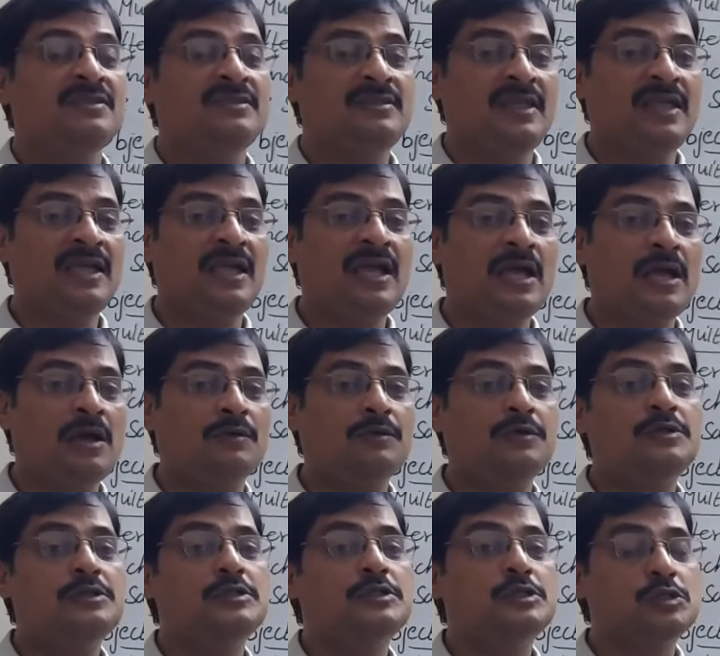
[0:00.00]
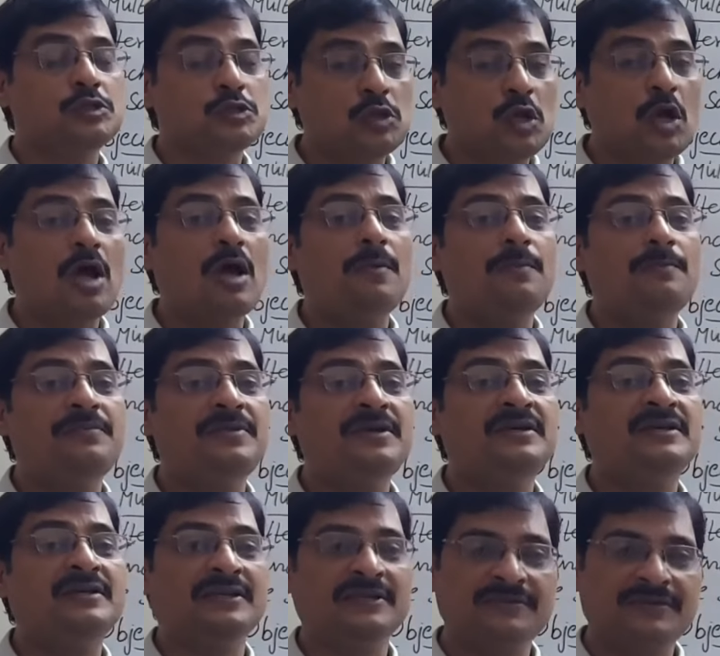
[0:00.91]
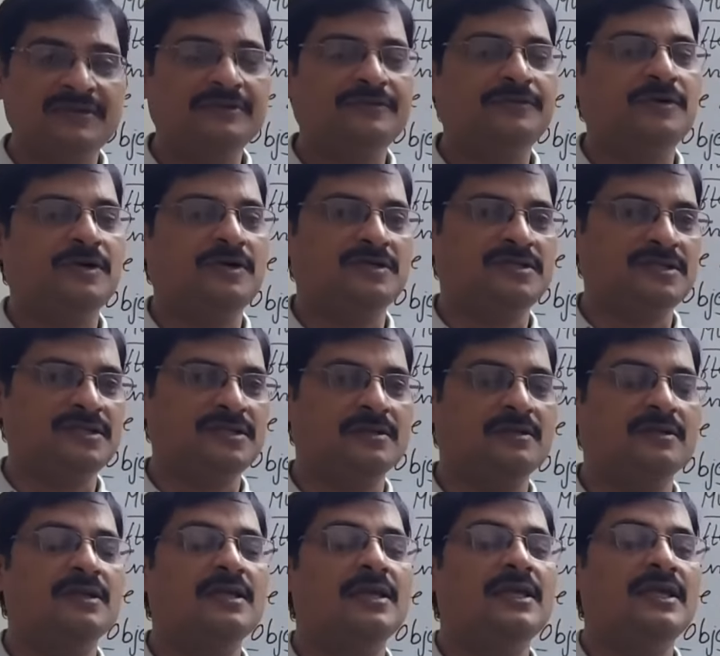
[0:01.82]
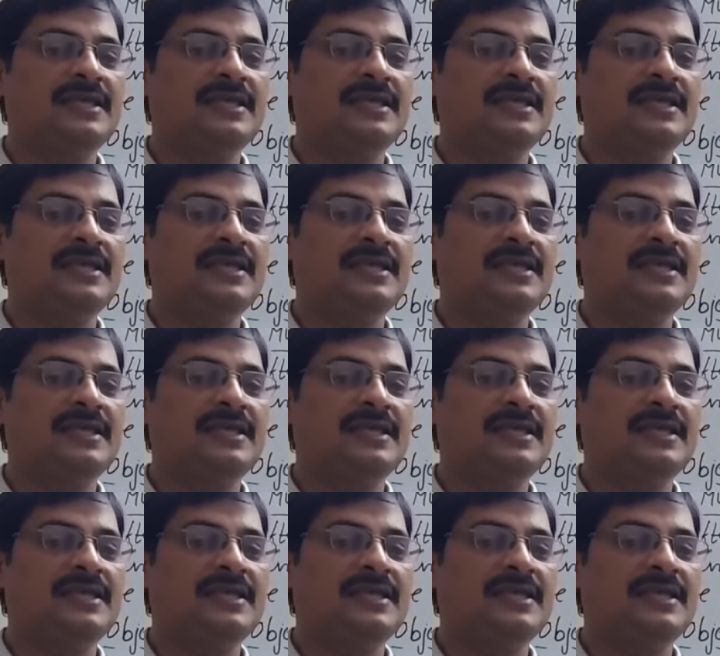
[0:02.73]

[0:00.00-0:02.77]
they have to stop the river water.